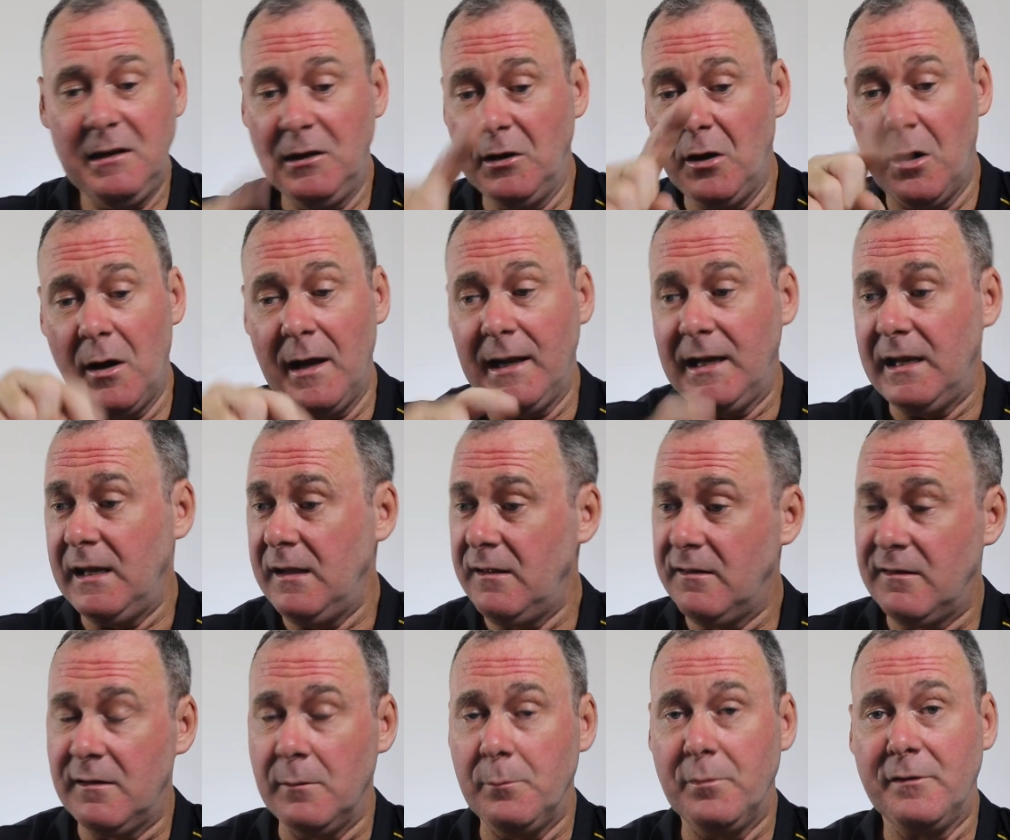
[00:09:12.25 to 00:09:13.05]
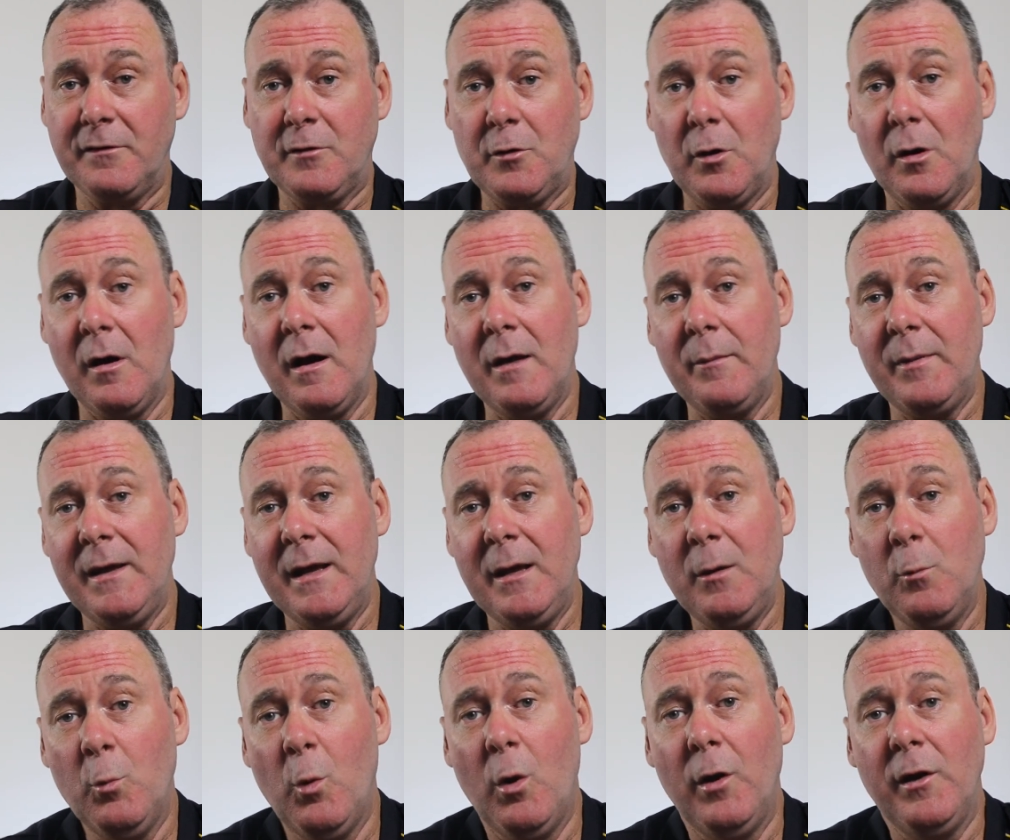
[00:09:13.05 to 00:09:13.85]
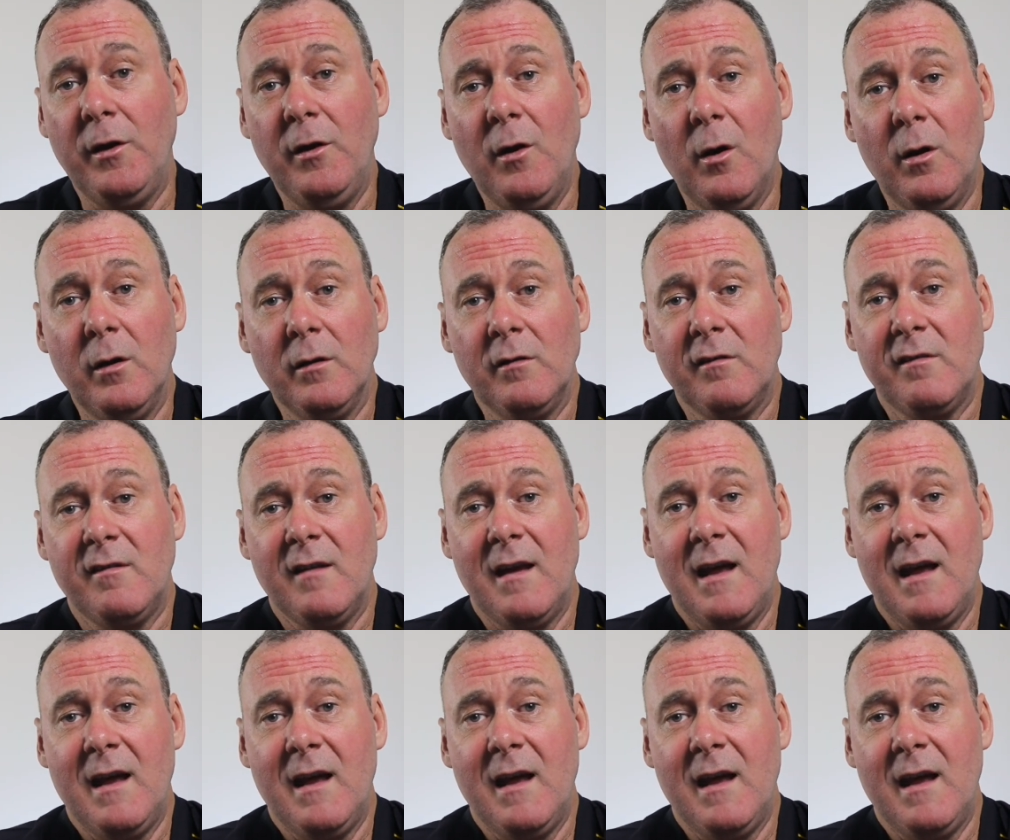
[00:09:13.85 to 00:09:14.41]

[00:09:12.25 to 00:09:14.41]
likey, subscribey, whatnots,